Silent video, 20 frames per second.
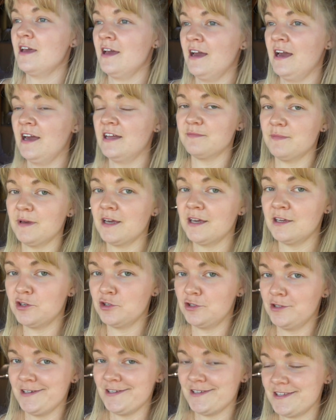And my
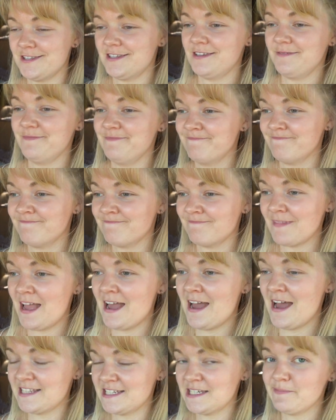goodness,
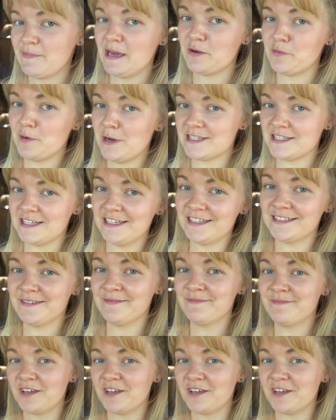I take back what I said.